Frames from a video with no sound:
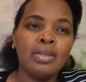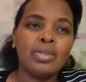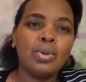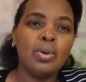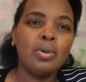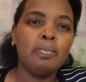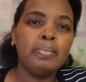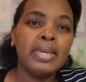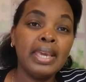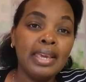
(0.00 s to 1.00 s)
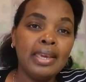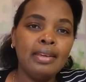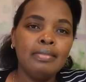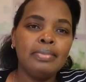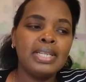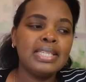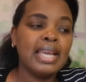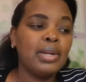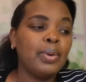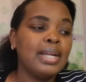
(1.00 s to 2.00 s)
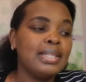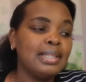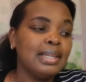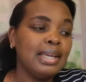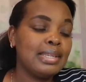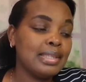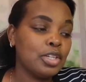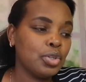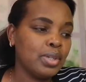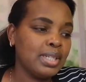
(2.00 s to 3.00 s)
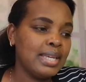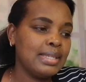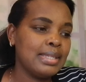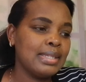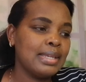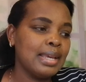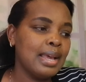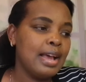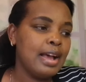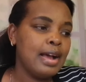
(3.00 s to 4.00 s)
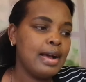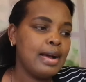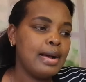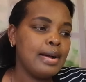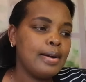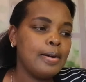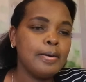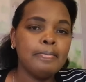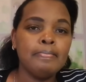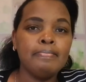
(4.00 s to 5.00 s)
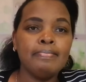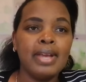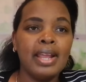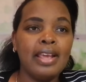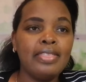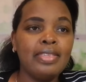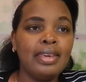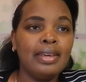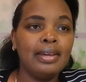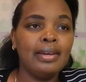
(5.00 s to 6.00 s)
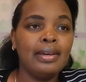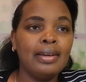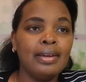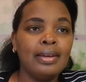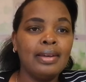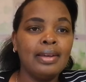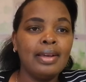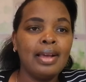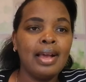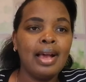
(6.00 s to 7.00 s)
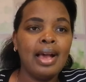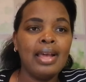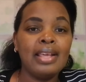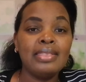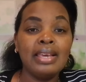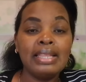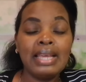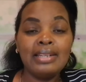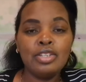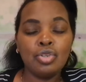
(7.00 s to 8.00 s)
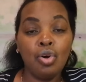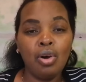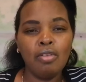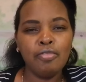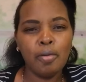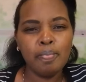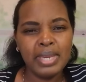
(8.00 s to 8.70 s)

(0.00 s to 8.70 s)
So PE, Prince Edward, is the shortest. And I think that is all for